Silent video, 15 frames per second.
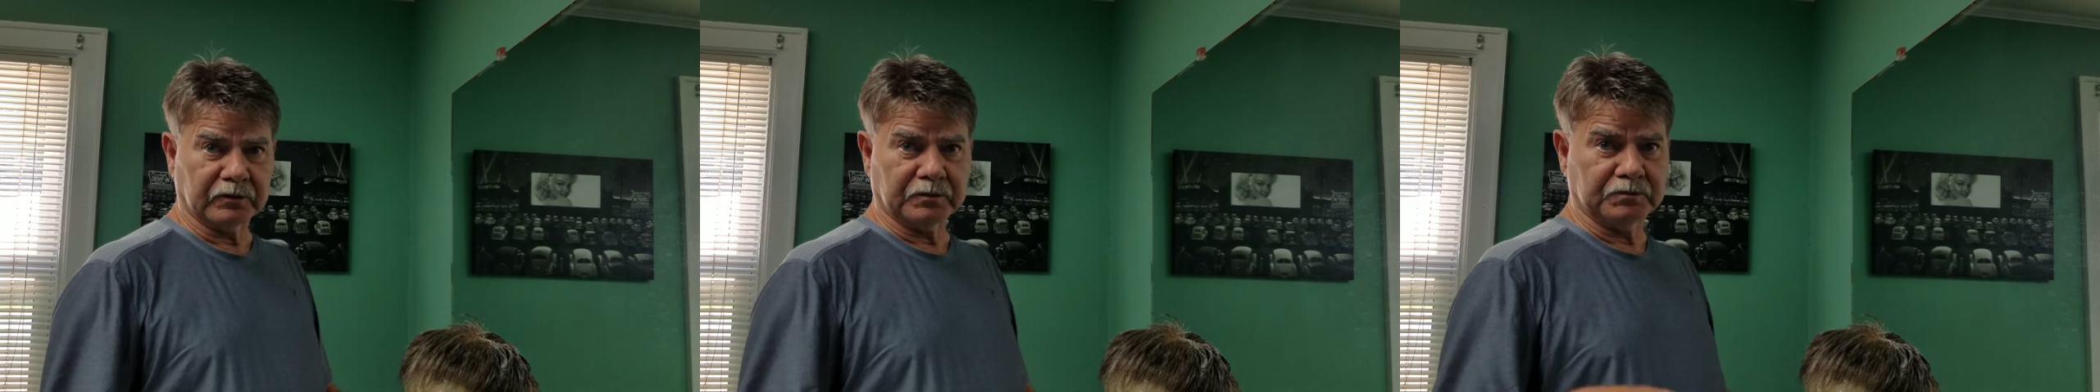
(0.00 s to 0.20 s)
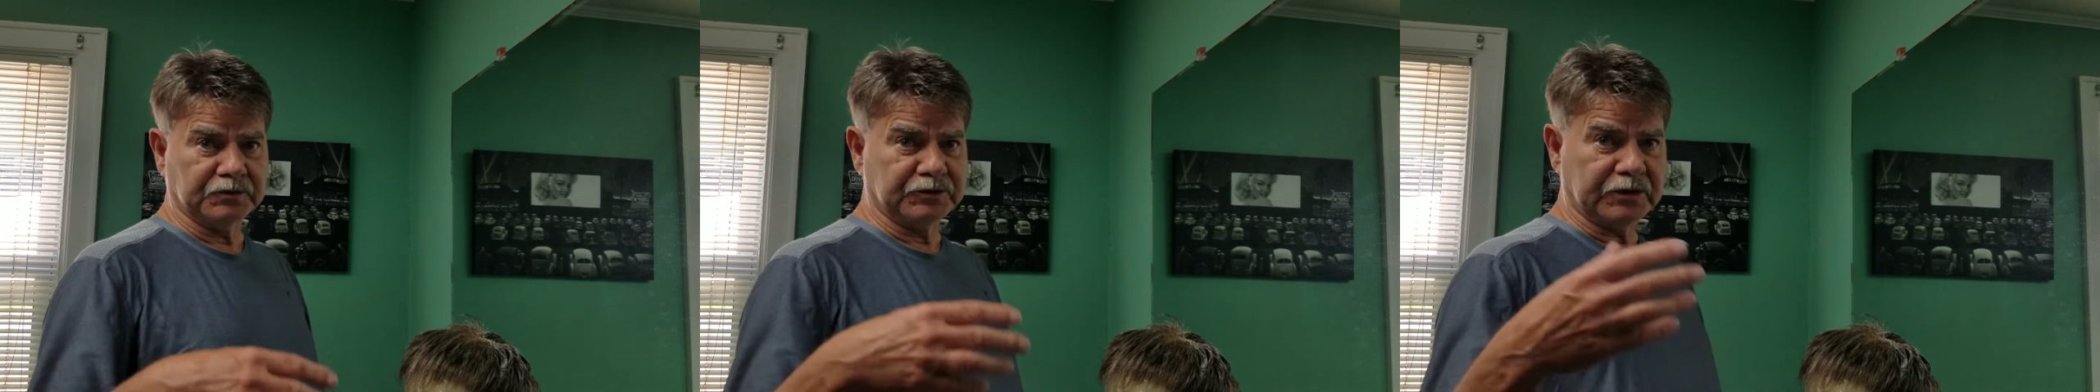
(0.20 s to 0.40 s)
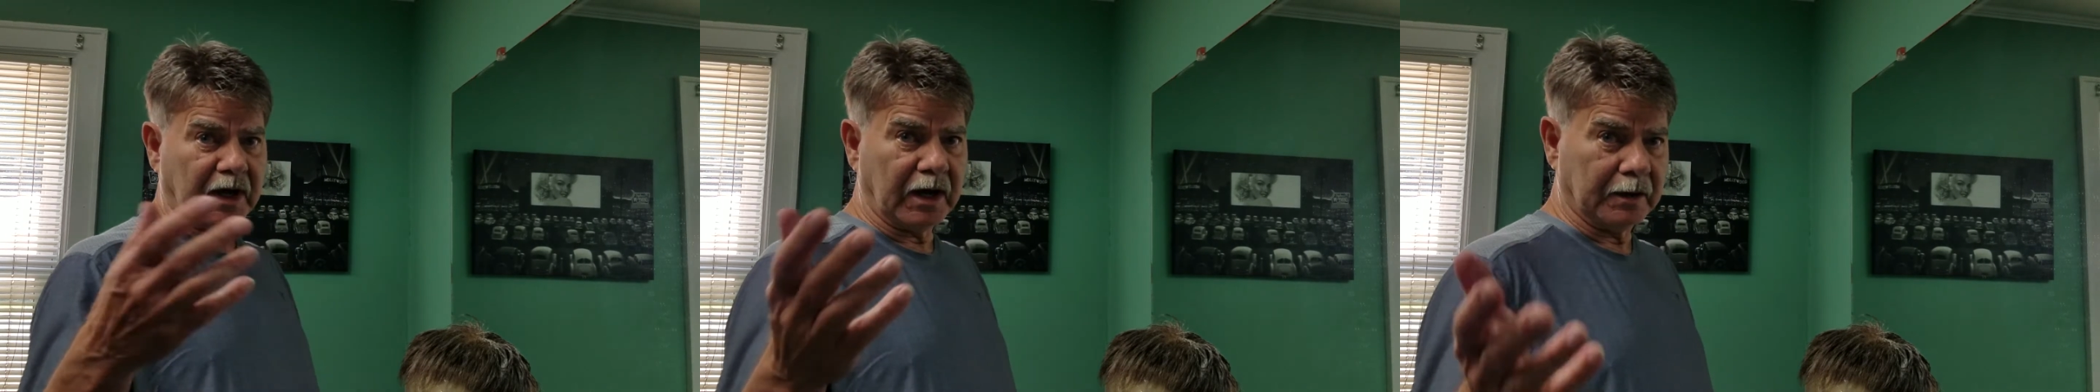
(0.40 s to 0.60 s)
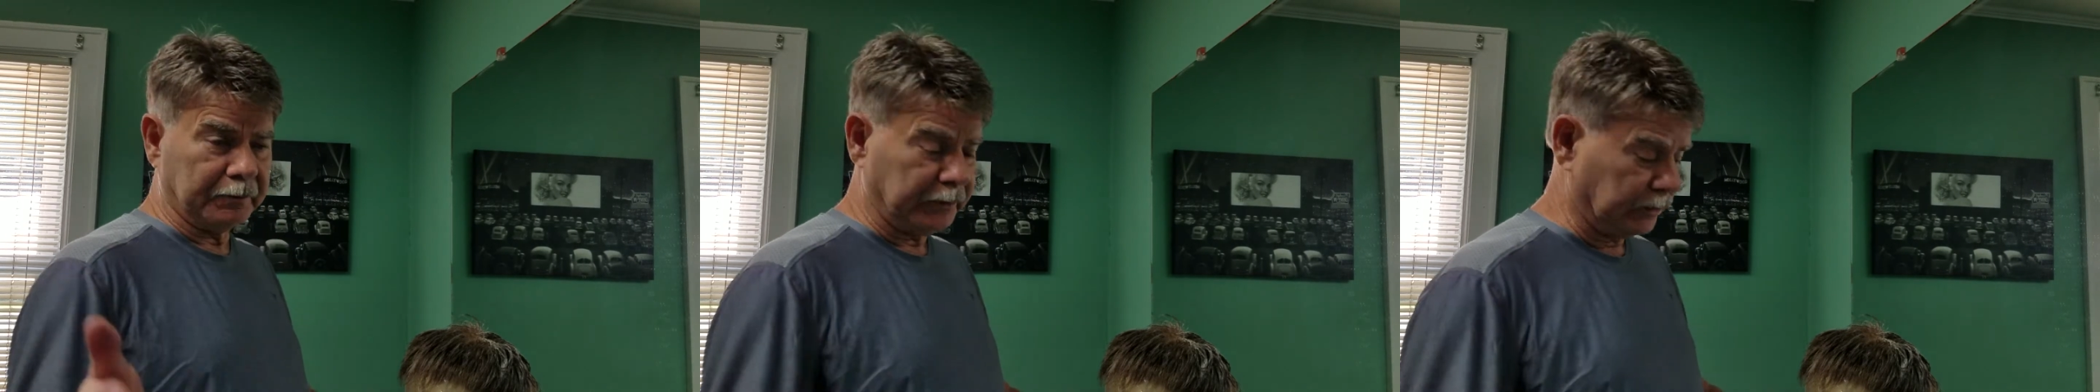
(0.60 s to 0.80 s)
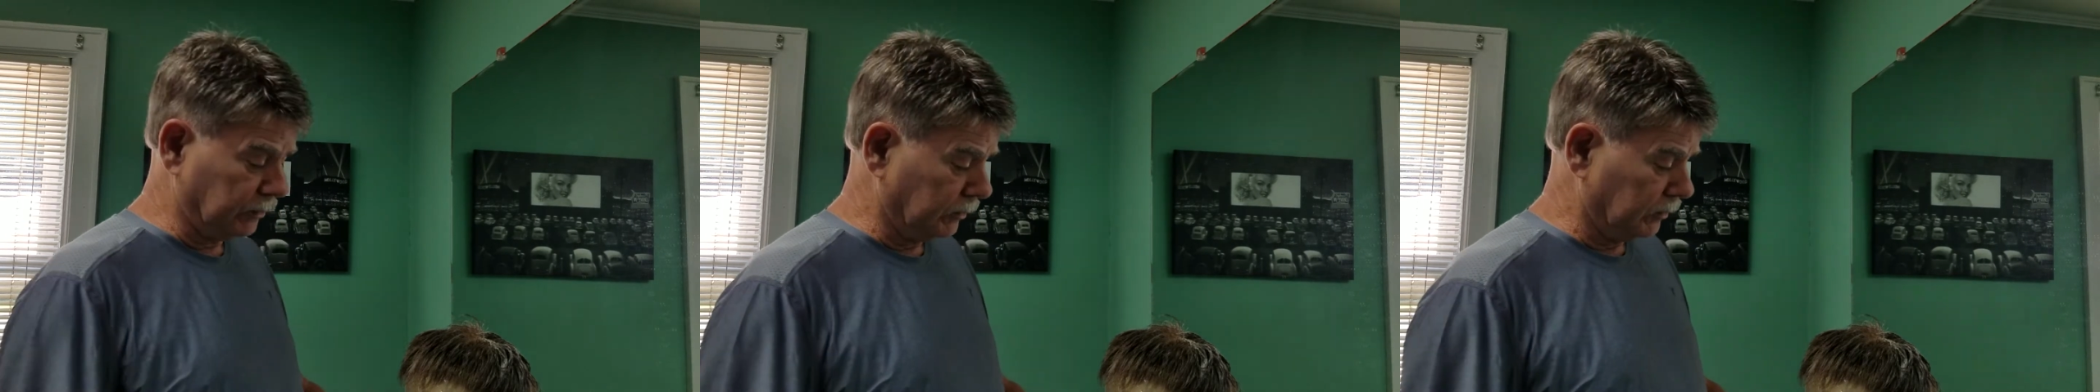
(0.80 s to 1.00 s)
shop
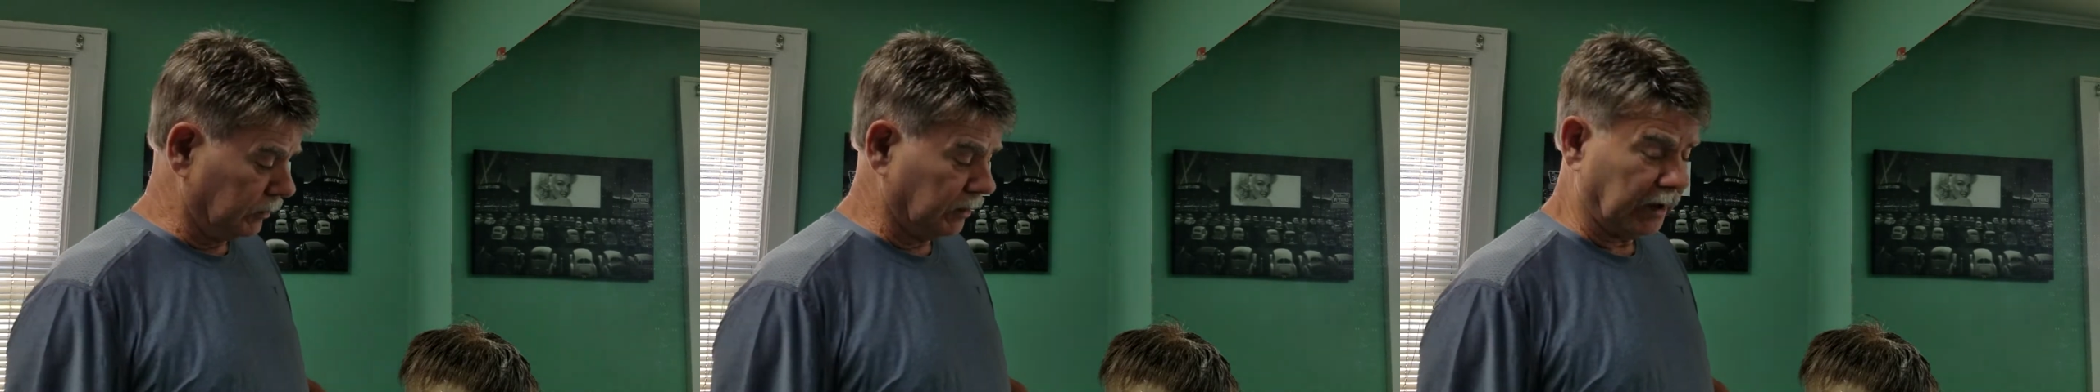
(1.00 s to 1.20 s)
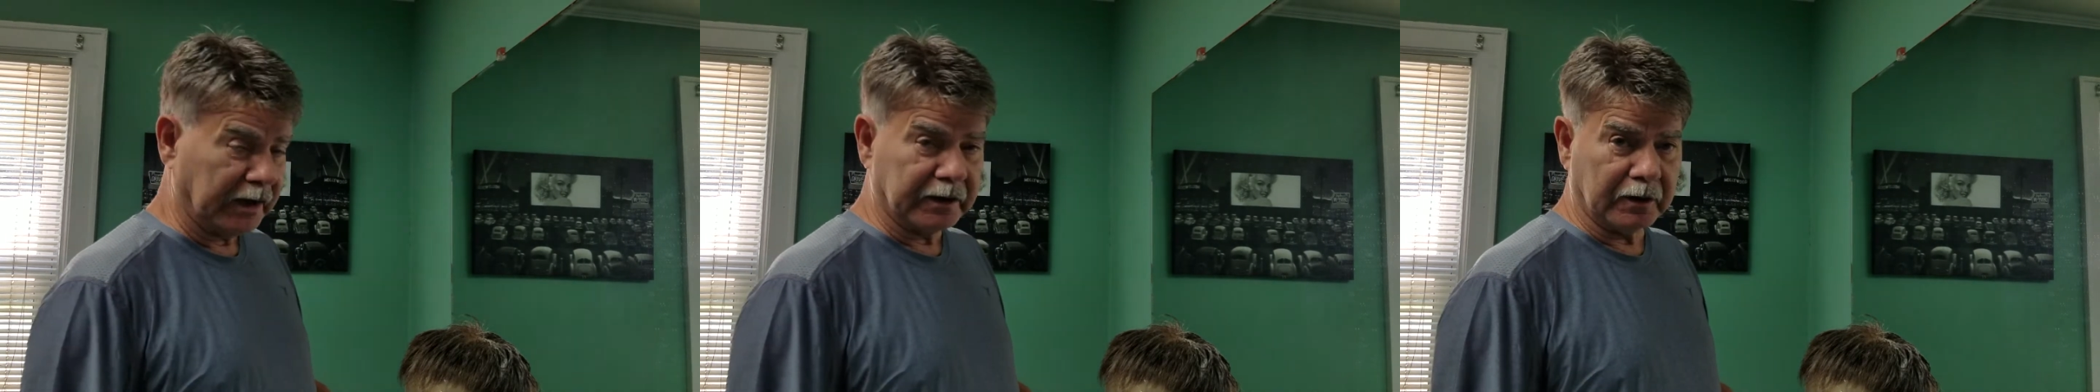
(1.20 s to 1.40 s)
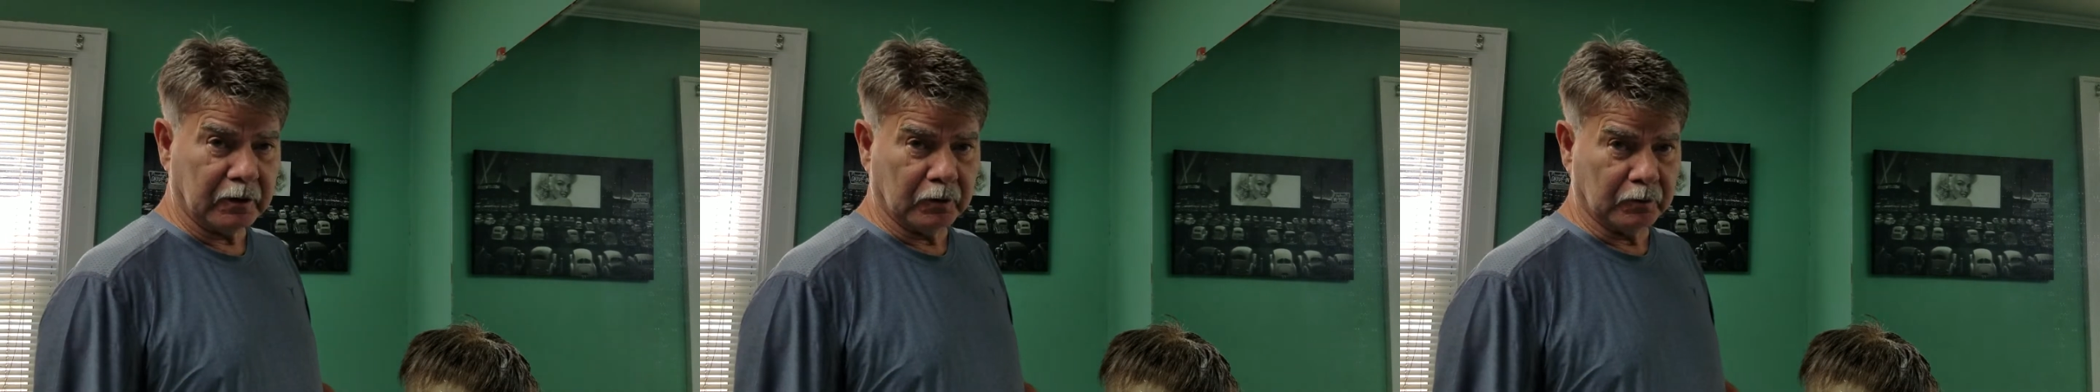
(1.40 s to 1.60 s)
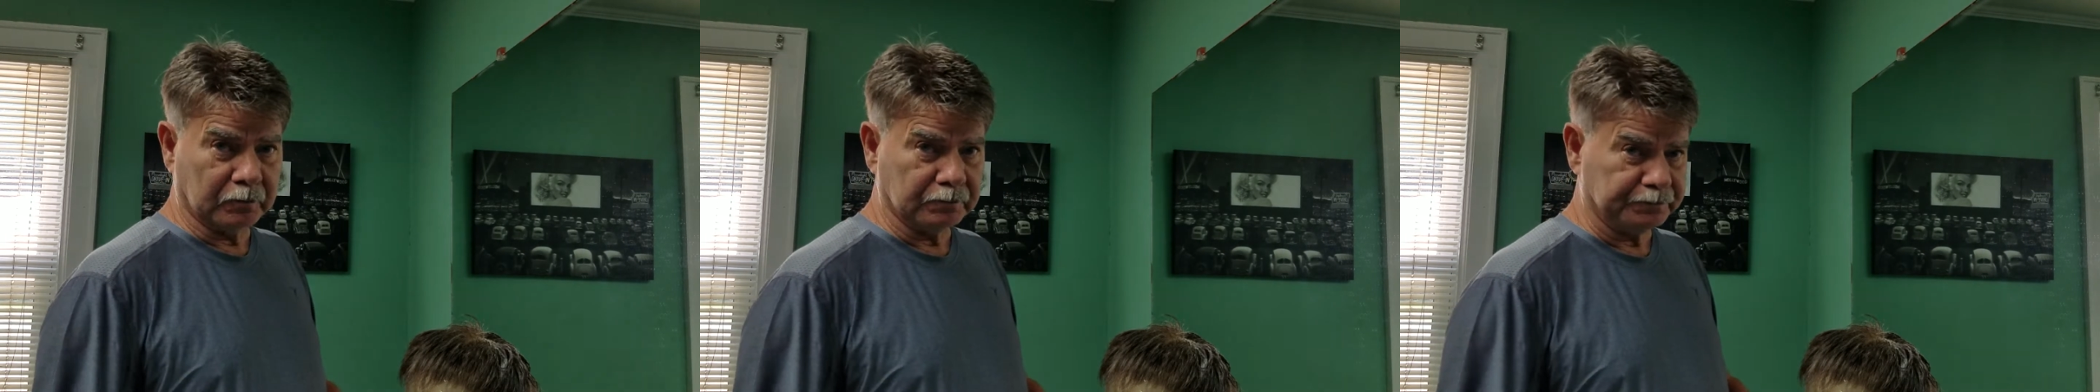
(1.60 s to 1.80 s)
at home.